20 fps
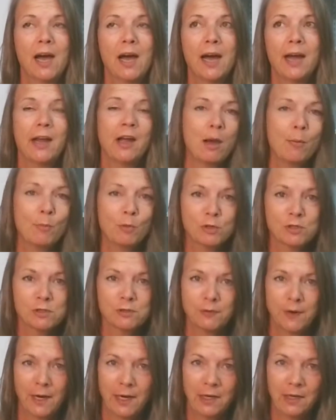I
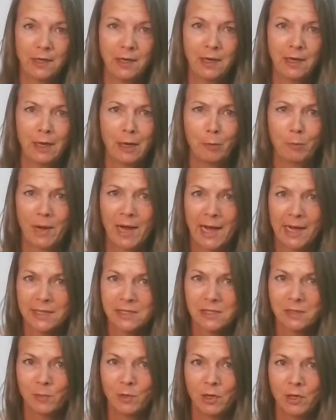almost find it
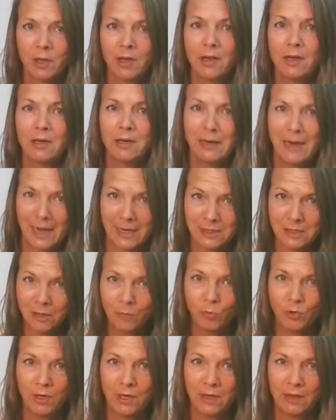impossible not to
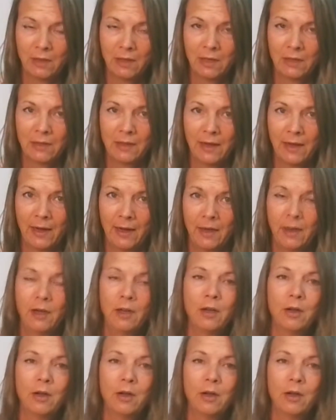breathe like that